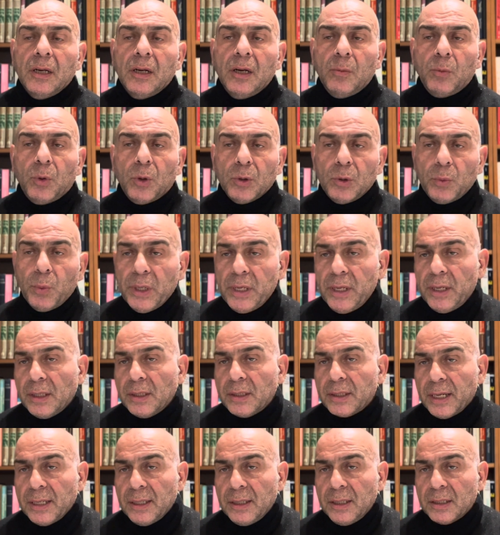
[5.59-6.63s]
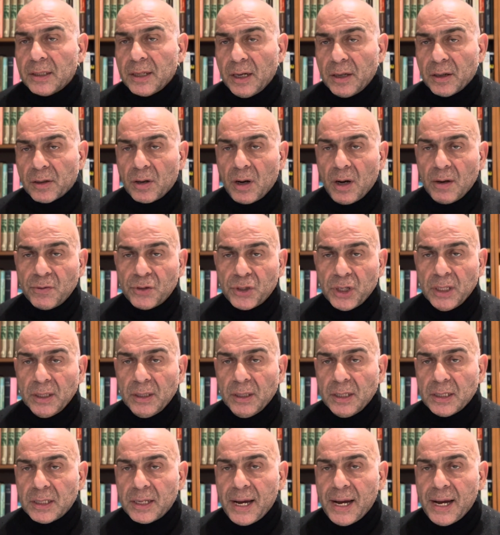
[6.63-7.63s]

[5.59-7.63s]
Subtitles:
award-winning Daily Telegraph journalist